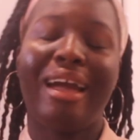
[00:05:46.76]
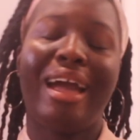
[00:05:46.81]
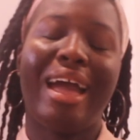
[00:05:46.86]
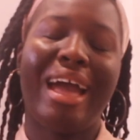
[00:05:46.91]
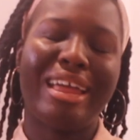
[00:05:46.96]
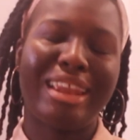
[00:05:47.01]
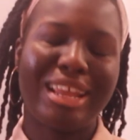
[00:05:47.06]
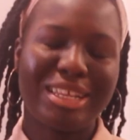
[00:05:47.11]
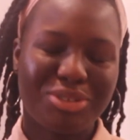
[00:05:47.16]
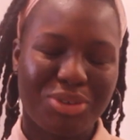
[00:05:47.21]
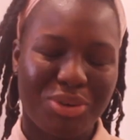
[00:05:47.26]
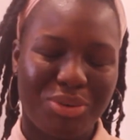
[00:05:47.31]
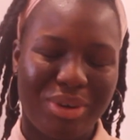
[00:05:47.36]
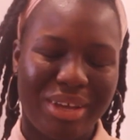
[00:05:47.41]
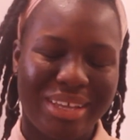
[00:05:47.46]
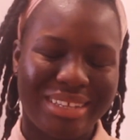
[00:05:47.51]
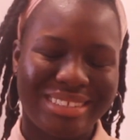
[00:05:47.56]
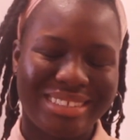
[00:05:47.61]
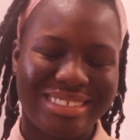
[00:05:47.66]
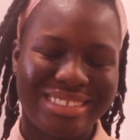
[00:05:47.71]
And as
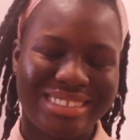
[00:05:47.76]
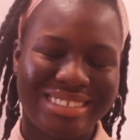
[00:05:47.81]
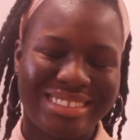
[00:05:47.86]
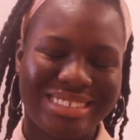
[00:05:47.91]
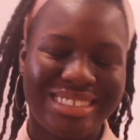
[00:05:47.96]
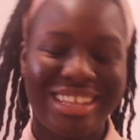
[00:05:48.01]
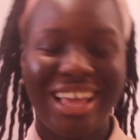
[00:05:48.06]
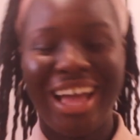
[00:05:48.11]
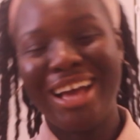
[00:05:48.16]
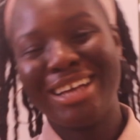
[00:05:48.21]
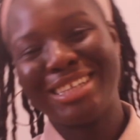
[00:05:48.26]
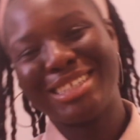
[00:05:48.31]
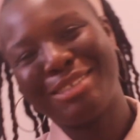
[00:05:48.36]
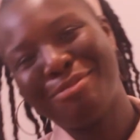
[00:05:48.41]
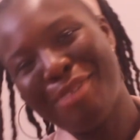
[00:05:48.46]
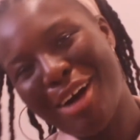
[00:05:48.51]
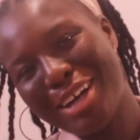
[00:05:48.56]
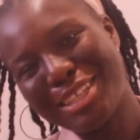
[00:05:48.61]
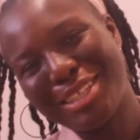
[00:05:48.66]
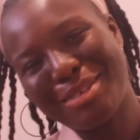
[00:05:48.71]
always,
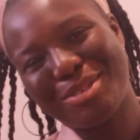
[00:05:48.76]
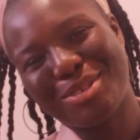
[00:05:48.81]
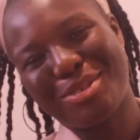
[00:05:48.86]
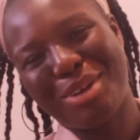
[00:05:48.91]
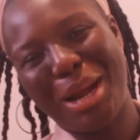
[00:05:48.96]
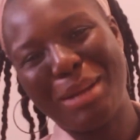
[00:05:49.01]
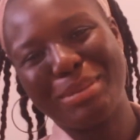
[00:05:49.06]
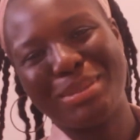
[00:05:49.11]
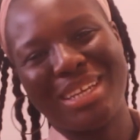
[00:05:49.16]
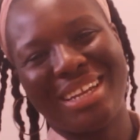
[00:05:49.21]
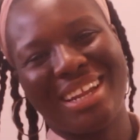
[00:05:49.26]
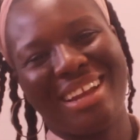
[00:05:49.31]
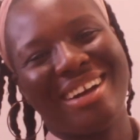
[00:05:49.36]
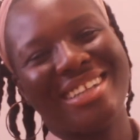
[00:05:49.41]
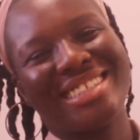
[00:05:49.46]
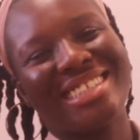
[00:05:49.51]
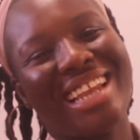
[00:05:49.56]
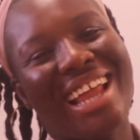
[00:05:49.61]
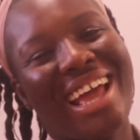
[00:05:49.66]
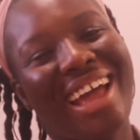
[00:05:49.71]
smile, subscribe, study hard,
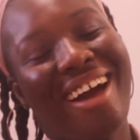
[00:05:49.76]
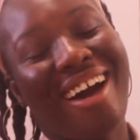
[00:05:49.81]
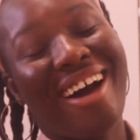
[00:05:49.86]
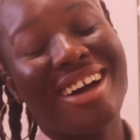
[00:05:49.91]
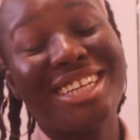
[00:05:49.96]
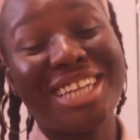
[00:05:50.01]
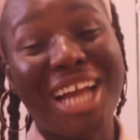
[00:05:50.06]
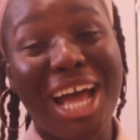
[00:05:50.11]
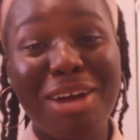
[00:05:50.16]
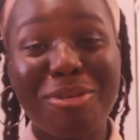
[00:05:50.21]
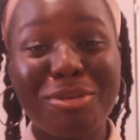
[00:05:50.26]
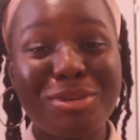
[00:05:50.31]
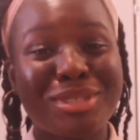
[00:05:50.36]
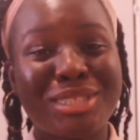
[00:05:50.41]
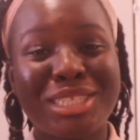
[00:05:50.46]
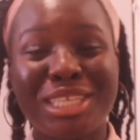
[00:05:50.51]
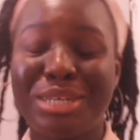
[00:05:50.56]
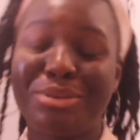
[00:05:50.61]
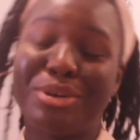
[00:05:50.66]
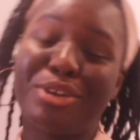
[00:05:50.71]
slay hard, and I will
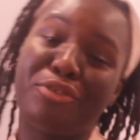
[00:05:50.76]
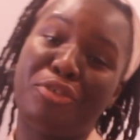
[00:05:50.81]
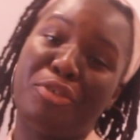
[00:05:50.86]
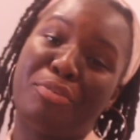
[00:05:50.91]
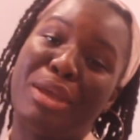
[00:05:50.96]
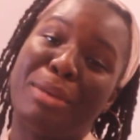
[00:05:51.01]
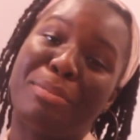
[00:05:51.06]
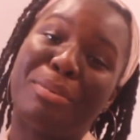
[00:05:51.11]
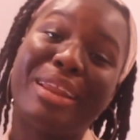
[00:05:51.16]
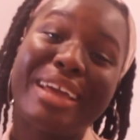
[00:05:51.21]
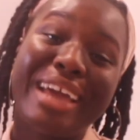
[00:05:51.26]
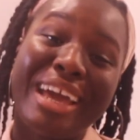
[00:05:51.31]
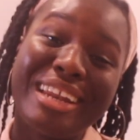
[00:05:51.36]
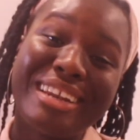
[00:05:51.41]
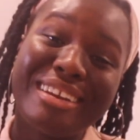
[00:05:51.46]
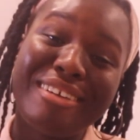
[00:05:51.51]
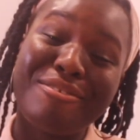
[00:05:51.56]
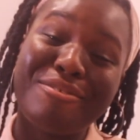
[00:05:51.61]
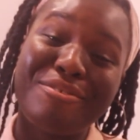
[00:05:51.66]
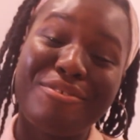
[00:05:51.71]
see you wonderful people again
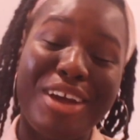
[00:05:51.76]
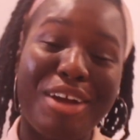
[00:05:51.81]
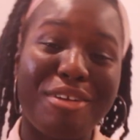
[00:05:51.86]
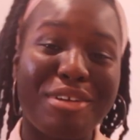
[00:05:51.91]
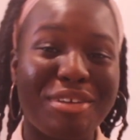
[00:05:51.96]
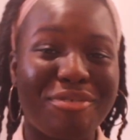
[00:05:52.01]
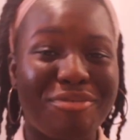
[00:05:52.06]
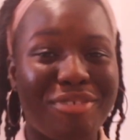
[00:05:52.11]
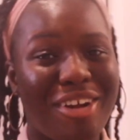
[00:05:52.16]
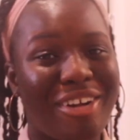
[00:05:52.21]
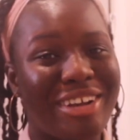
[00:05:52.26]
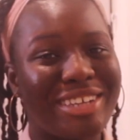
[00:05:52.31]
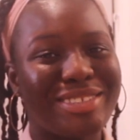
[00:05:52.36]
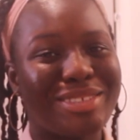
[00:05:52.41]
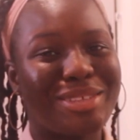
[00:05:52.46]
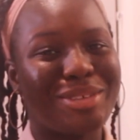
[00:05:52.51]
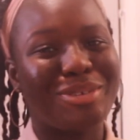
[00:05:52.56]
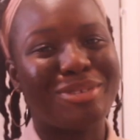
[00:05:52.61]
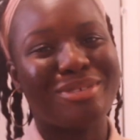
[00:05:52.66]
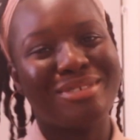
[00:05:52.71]
very, very
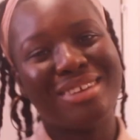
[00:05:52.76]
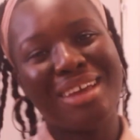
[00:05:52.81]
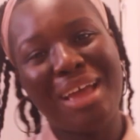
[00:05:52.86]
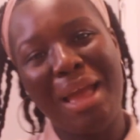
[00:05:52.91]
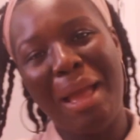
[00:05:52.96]
soon.